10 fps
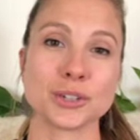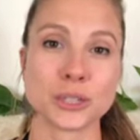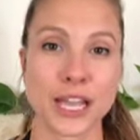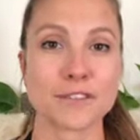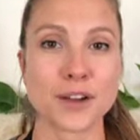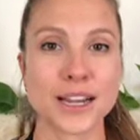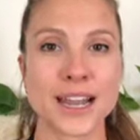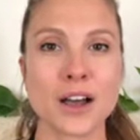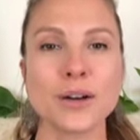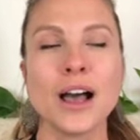your life right
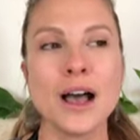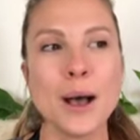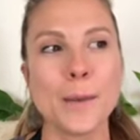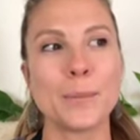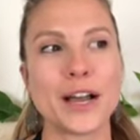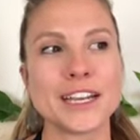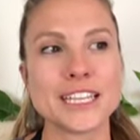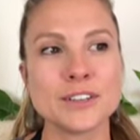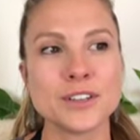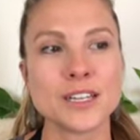now, but
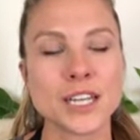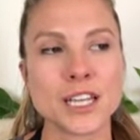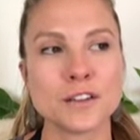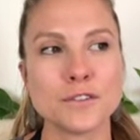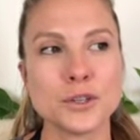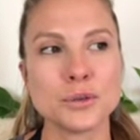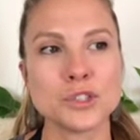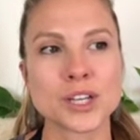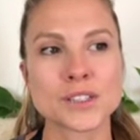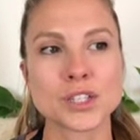even if you
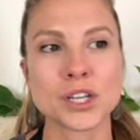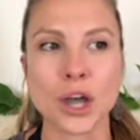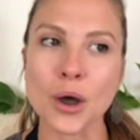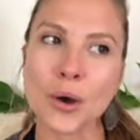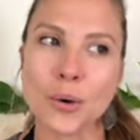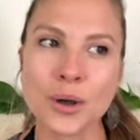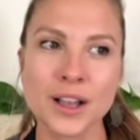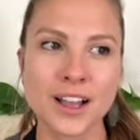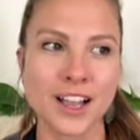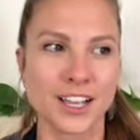just go,
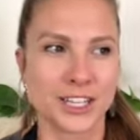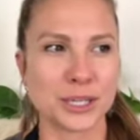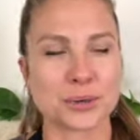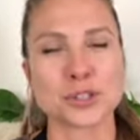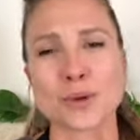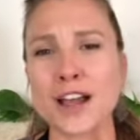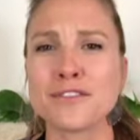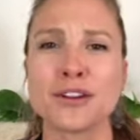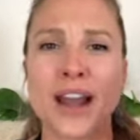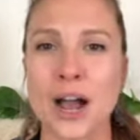you know,
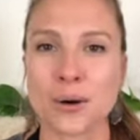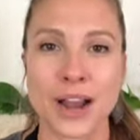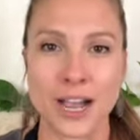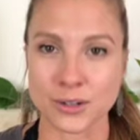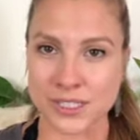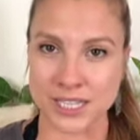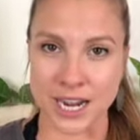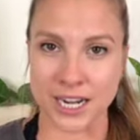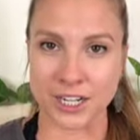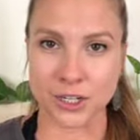drive for an hour
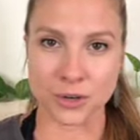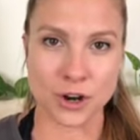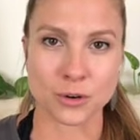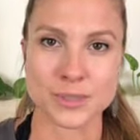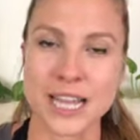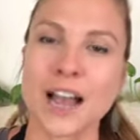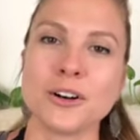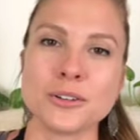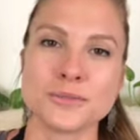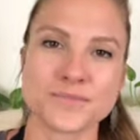outside your
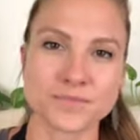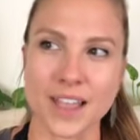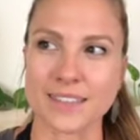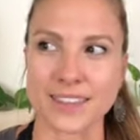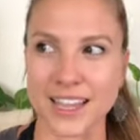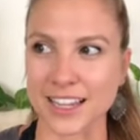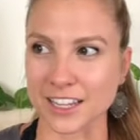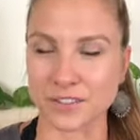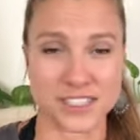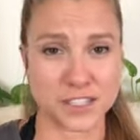hometown, and
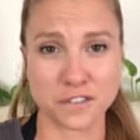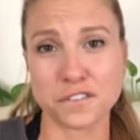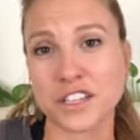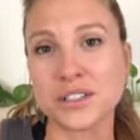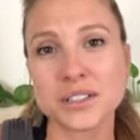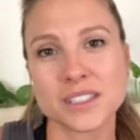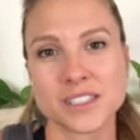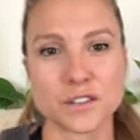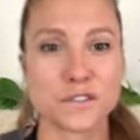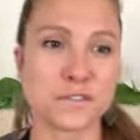like is it a field
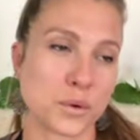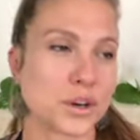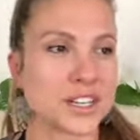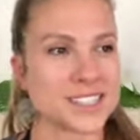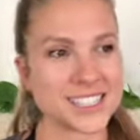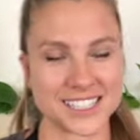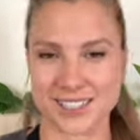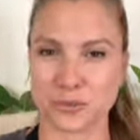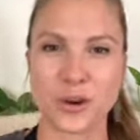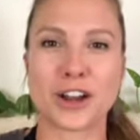is it a forest
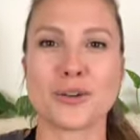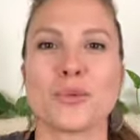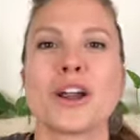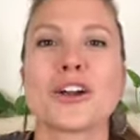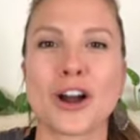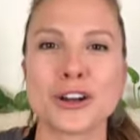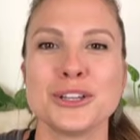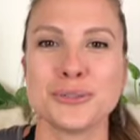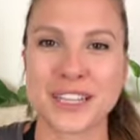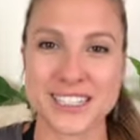is it, where where are
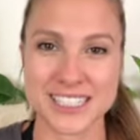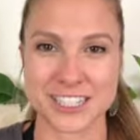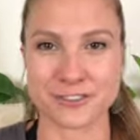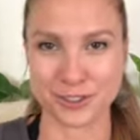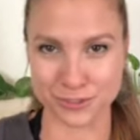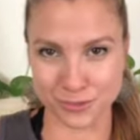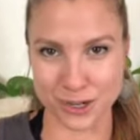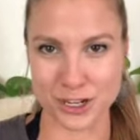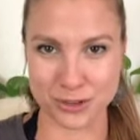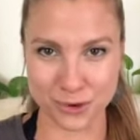you that is different from
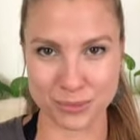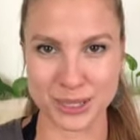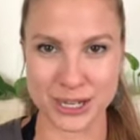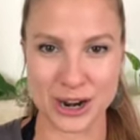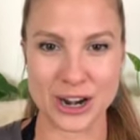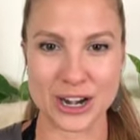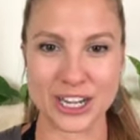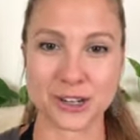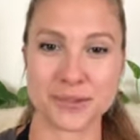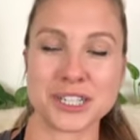where you normally are
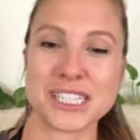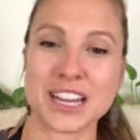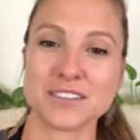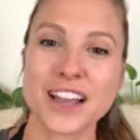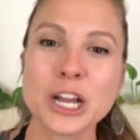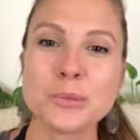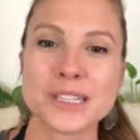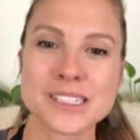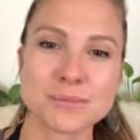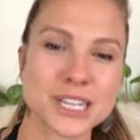in your everyday
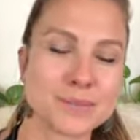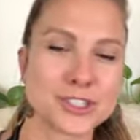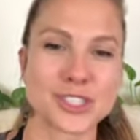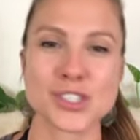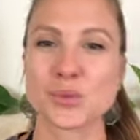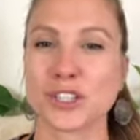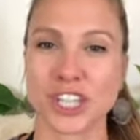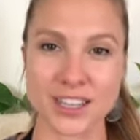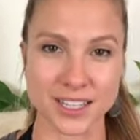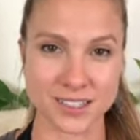environment sometimes just
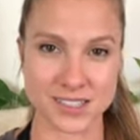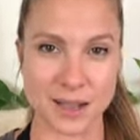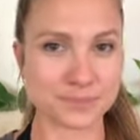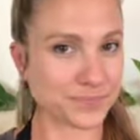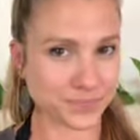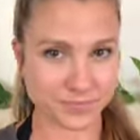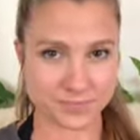switching things up